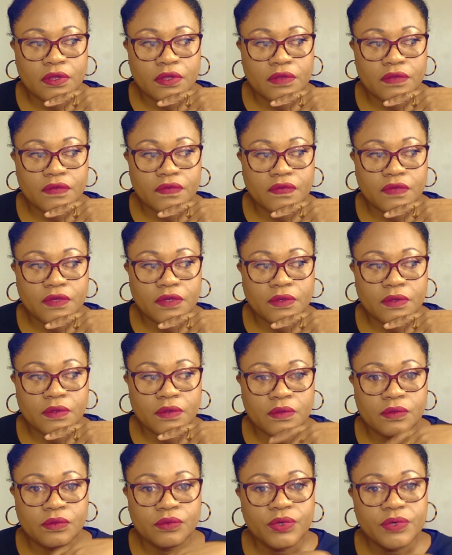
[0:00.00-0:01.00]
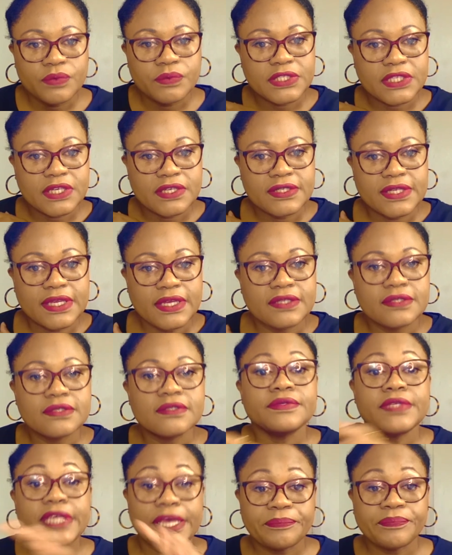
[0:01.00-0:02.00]
So what was I saying?
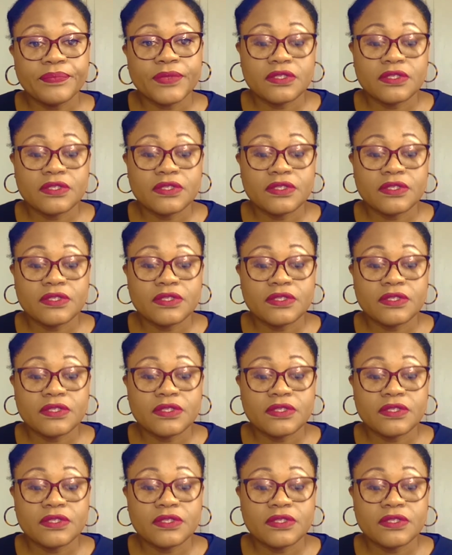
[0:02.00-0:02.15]
Yeah,